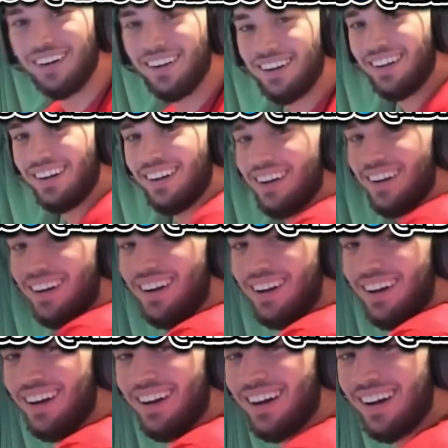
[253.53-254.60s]

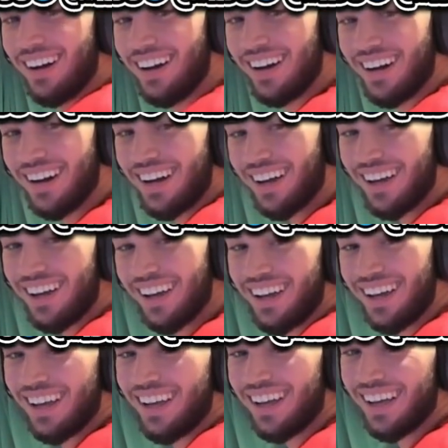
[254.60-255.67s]

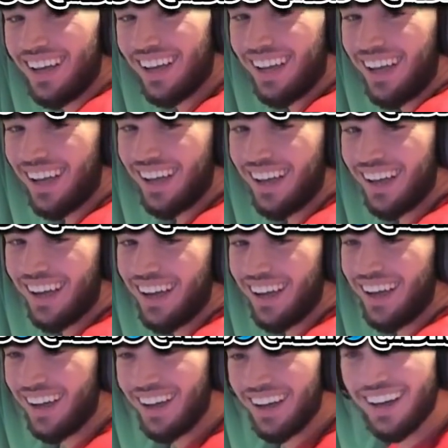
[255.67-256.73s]

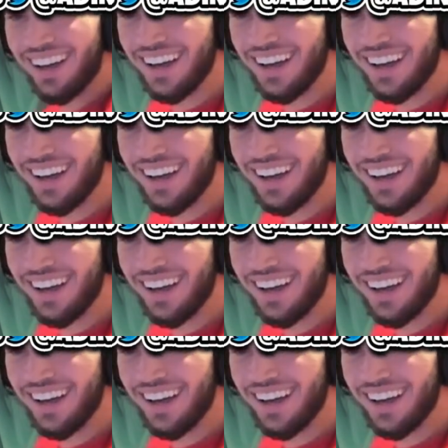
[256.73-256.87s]
Nothing is said.